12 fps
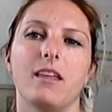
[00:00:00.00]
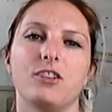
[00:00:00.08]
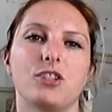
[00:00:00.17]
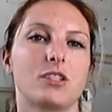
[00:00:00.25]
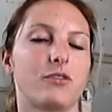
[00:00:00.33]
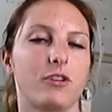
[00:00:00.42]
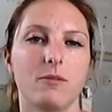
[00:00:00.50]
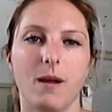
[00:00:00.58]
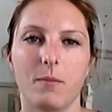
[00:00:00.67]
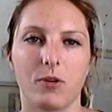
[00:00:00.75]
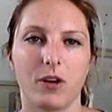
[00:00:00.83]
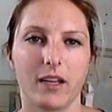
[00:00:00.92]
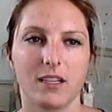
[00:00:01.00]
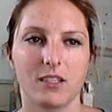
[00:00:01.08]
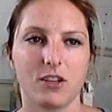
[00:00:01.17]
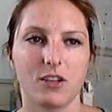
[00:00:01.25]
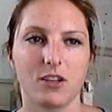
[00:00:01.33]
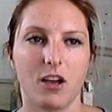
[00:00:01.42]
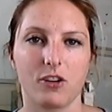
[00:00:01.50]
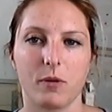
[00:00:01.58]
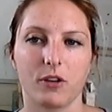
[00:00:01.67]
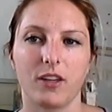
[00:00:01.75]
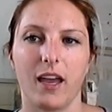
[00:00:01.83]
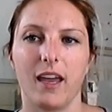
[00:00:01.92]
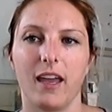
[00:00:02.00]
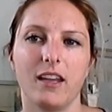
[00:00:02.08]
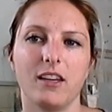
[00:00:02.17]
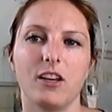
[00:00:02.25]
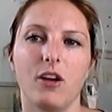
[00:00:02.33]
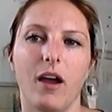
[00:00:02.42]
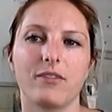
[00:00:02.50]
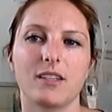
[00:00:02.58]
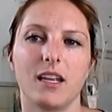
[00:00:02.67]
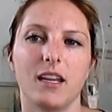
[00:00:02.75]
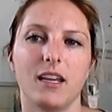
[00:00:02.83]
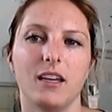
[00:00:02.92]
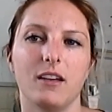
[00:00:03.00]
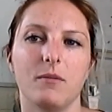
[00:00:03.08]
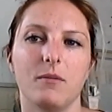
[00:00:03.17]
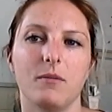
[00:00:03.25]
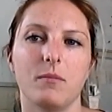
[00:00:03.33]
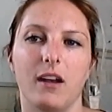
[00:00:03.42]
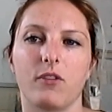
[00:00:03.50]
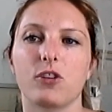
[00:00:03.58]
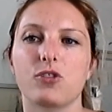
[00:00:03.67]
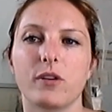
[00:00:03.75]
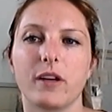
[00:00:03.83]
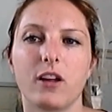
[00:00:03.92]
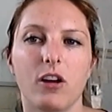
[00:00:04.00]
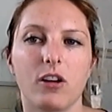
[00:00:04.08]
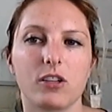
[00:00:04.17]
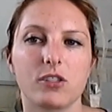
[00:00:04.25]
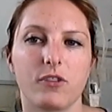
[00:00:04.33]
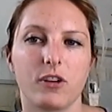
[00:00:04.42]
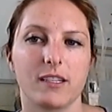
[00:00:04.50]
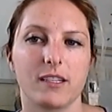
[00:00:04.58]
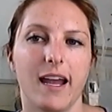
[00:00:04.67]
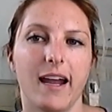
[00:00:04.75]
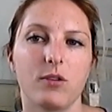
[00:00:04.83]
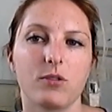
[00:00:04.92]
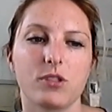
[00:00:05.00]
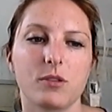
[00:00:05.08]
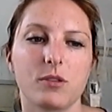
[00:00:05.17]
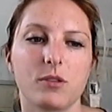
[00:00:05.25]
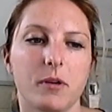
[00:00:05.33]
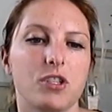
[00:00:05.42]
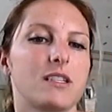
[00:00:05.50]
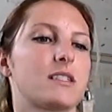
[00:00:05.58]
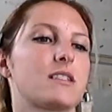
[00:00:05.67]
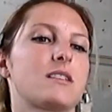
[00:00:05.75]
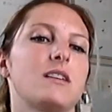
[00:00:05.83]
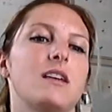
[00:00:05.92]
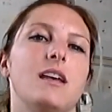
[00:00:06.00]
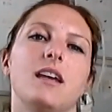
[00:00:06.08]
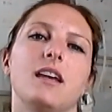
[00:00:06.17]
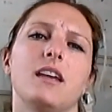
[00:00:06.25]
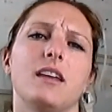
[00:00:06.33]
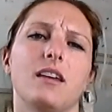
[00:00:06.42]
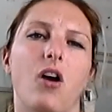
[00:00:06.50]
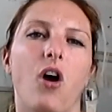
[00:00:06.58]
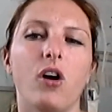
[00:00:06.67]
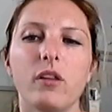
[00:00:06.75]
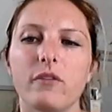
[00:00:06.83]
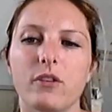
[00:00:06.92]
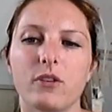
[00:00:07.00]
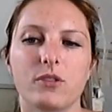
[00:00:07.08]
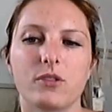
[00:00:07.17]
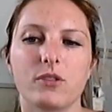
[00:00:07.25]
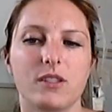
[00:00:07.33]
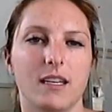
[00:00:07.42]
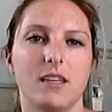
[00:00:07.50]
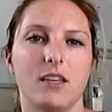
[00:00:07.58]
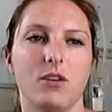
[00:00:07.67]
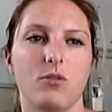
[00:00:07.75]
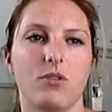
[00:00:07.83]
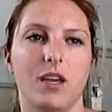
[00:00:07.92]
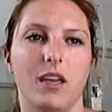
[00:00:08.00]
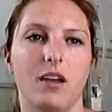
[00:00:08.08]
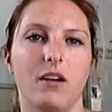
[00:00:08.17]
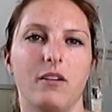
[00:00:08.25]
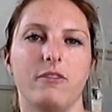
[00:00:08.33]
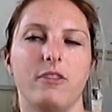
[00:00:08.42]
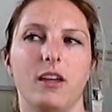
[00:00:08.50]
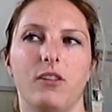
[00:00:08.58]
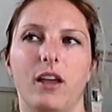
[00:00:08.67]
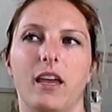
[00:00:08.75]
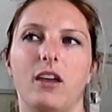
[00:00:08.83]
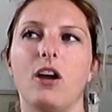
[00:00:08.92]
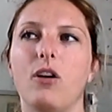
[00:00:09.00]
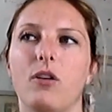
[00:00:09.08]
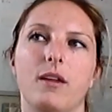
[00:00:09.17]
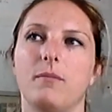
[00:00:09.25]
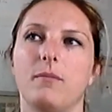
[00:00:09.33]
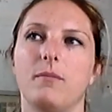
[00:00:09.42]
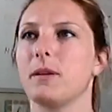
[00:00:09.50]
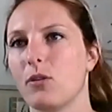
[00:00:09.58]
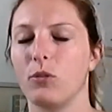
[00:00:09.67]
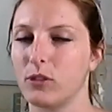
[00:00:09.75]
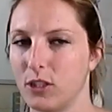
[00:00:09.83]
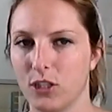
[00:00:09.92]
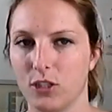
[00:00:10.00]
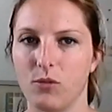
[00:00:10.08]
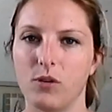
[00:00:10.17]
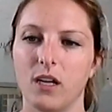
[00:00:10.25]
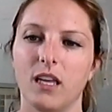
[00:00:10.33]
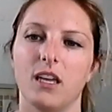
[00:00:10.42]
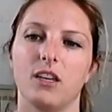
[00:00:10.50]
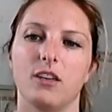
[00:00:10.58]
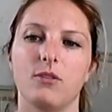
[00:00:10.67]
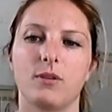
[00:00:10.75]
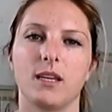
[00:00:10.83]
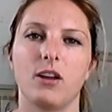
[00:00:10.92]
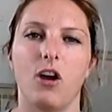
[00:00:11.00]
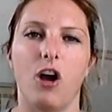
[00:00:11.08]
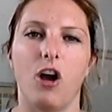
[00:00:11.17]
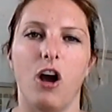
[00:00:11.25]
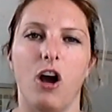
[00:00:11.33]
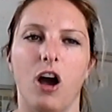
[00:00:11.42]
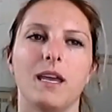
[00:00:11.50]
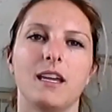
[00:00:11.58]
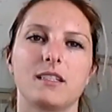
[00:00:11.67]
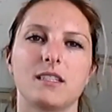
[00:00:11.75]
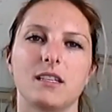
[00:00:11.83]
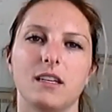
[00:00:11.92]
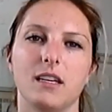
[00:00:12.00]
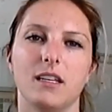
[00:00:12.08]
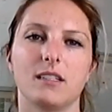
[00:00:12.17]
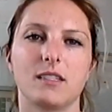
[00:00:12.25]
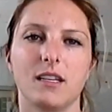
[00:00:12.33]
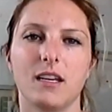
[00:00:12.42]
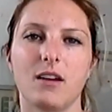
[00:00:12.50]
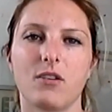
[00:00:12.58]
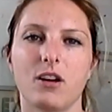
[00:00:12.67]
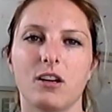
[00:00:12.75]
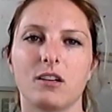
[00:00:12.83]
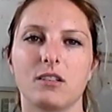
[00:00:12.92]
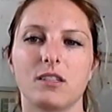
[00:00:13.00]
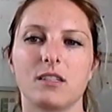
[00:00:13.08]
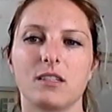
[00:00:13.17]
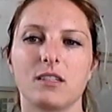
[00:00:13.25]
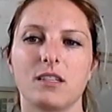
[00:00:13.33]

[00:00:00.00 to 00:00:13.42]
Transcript: Just for remembering his daughter's birthday. And, you know, I've sent him anniversary cards for his house purchase. All of those things that you think of that, like, oh, that'd be so cool to do, you can automate in send out cards.